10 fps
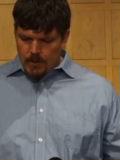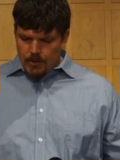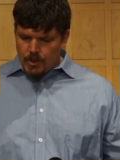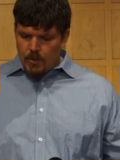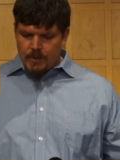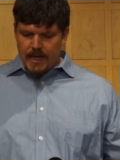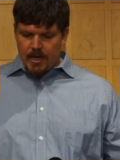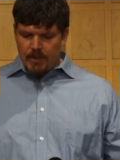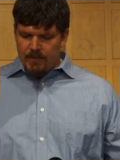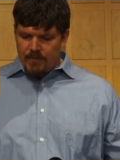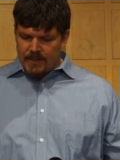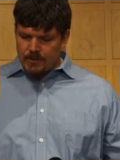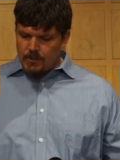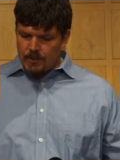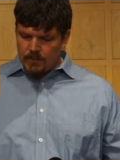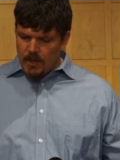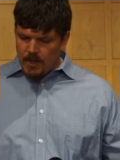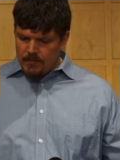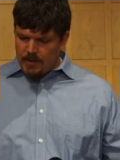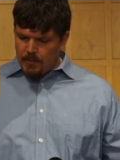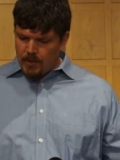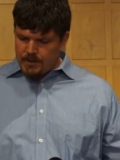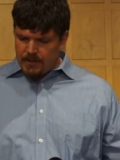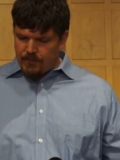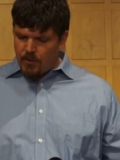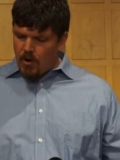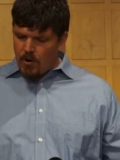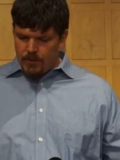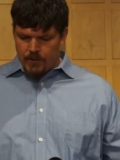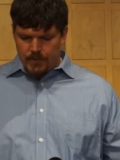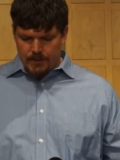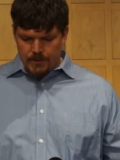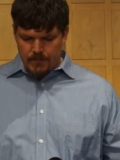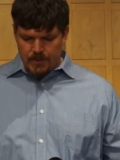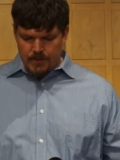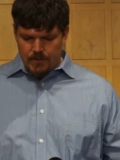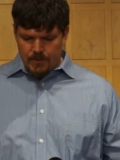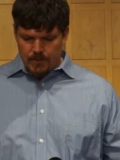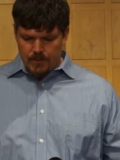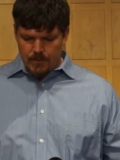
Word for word: Show us how to be vessels of love and mercy for all the creatures of this earth.